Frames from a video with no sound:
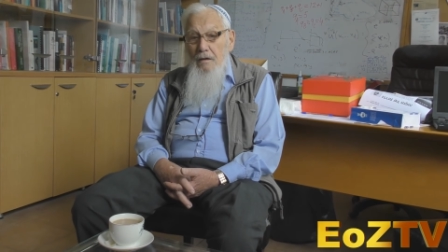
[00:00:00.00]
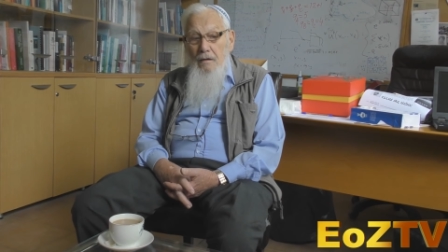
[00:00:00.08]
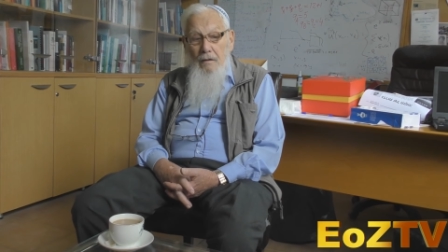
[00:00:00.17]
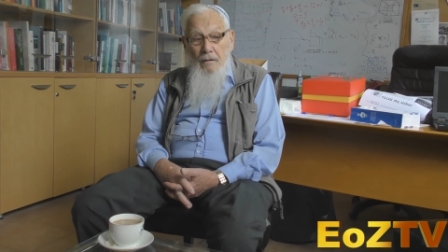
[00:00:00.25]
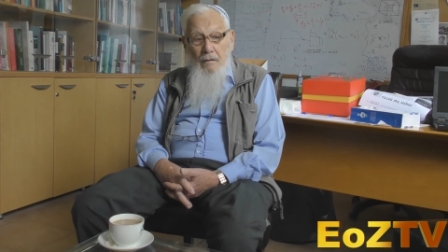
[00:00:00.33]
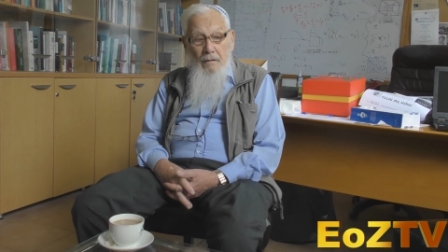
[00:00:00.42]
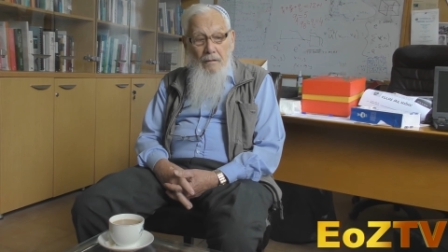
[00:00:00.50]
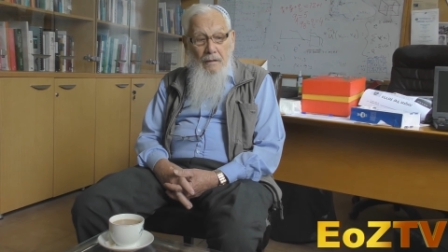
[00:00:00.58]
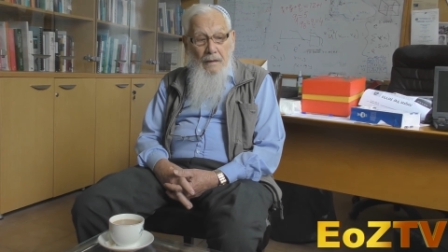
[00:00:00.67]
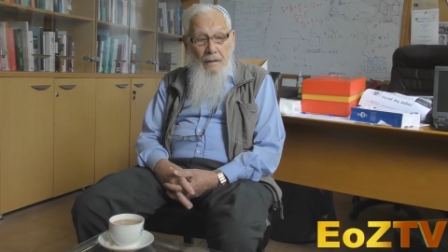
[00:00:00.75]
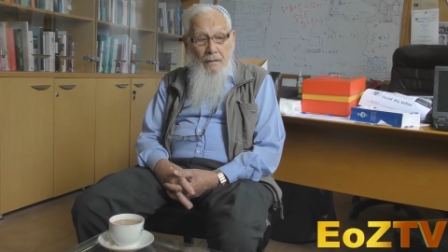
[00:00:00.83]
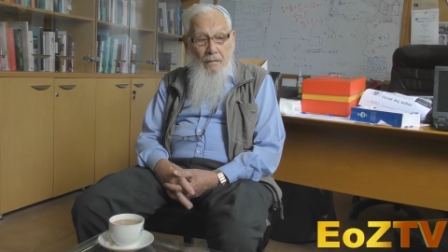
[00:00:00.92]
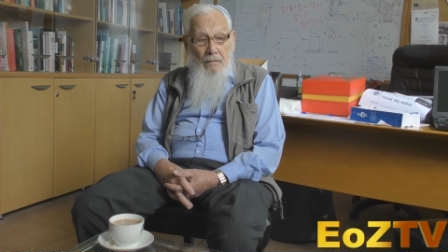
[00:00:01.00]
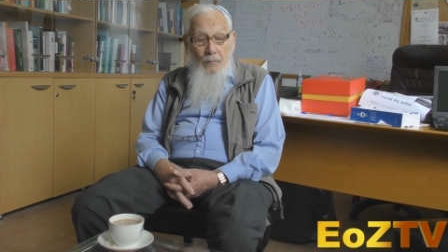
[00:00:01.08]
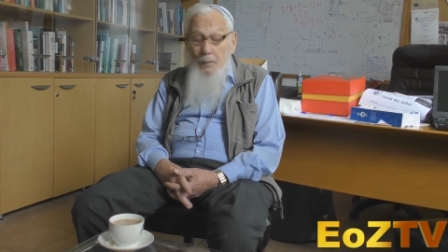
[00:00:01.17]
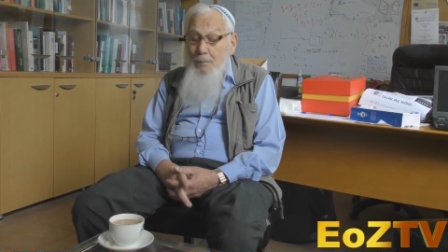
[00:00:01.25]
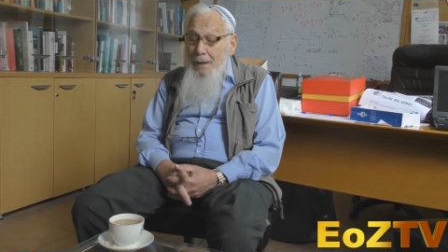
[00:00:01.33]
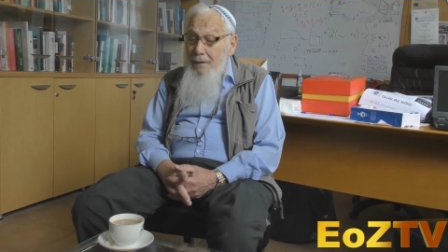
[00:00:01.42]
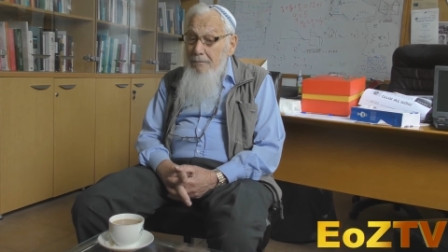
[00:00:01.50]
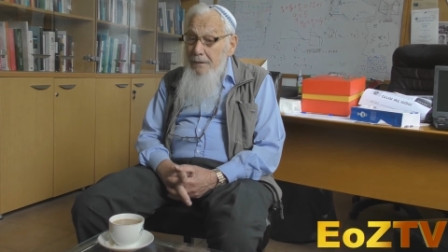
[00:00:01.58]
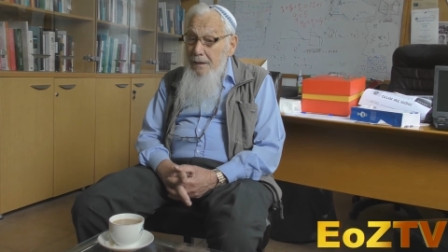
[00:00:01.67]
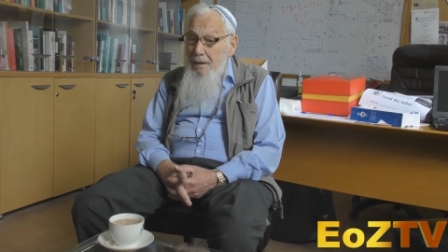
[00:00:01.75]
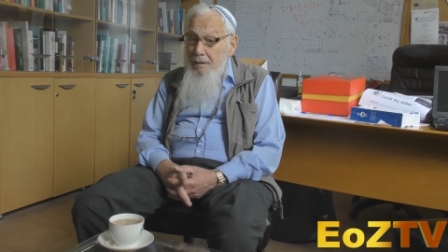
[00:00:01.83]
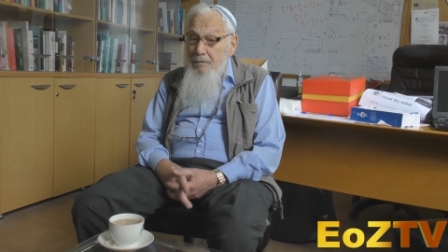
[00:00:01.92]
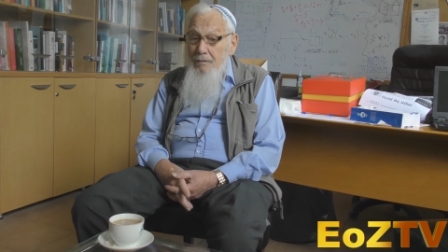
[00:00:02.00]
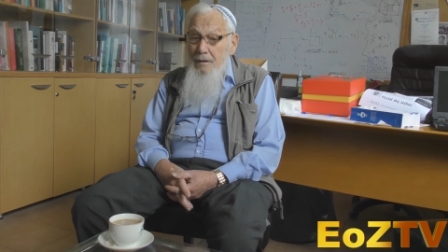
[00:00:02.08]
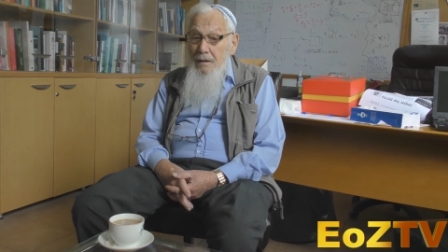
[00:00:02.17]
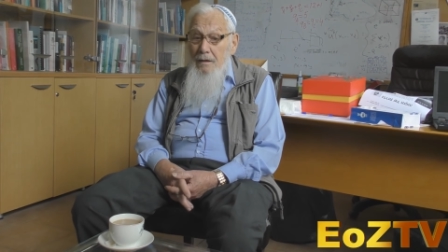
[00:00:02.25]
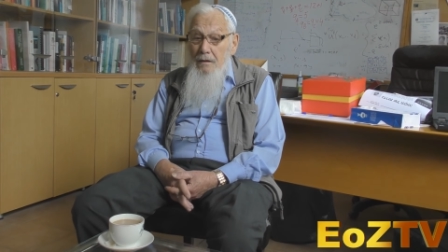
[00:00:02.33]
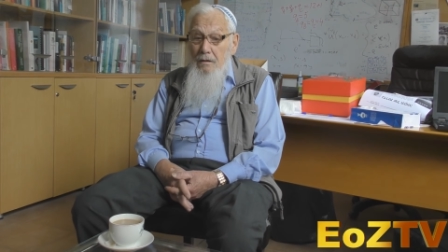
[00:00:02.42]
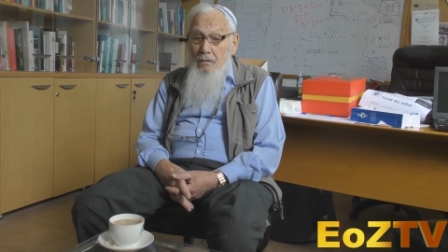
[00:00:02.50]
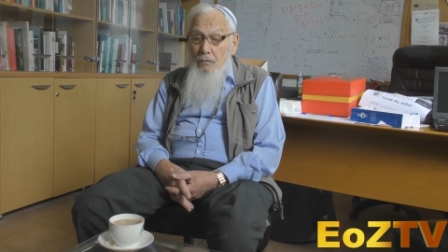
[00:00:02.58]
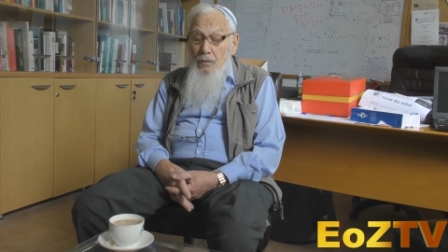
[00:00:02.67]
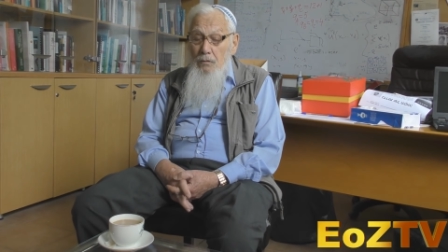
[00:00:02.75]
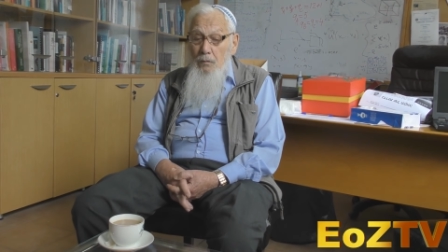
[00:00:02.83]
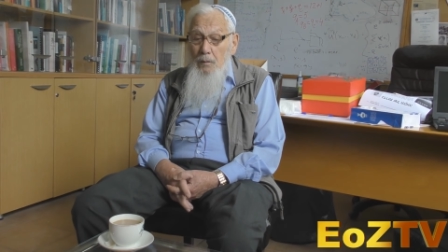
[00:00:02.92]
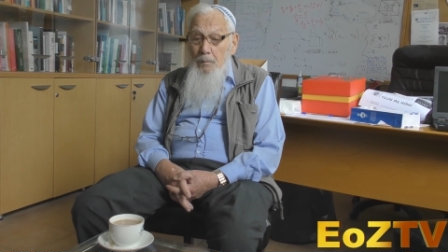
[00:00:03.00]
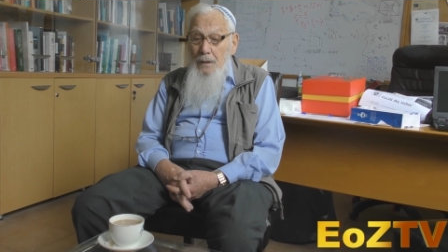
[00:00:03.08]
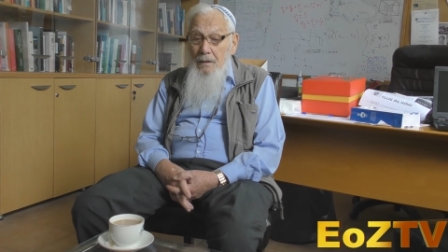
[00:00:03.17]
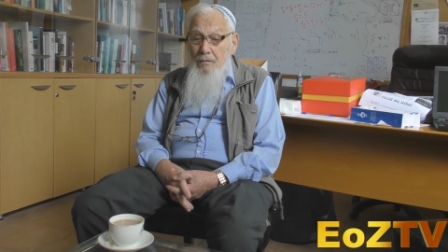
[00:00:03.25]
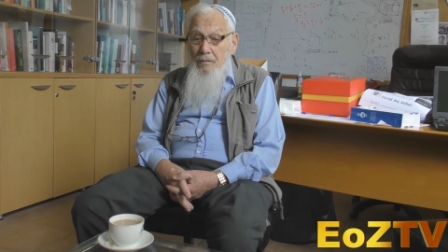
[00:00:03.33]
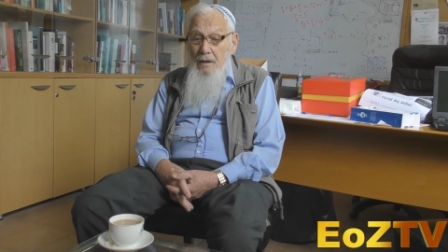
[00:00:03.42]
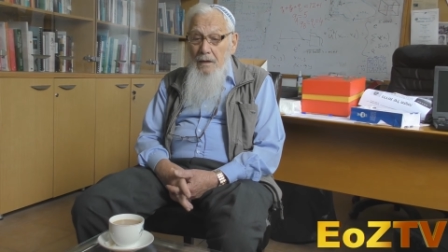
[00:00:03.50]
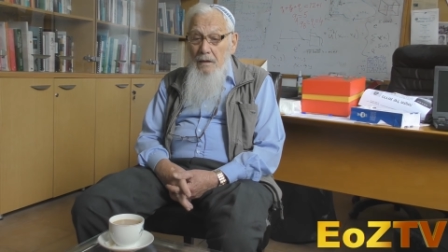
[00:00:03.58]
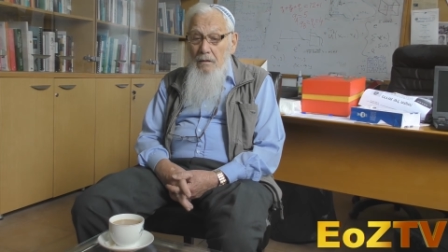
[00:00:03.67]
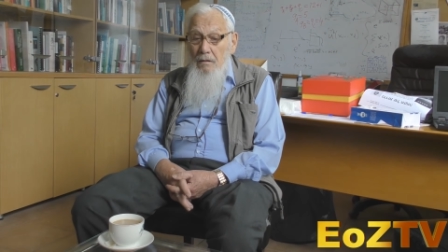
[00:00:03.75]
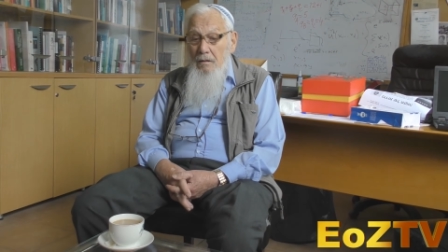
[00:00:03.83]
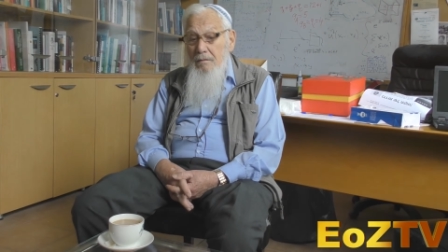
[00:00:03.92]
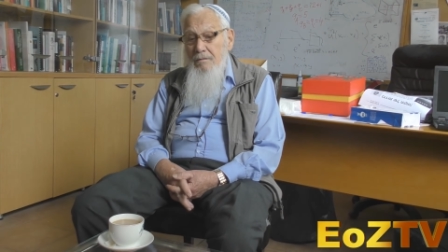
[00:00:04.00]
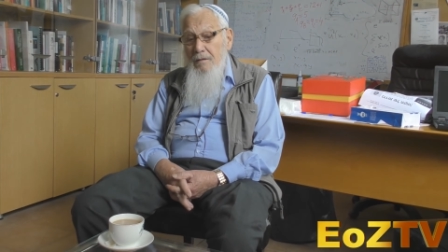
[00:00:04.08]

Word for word: Uh, and we better realize that. In other words, we better say not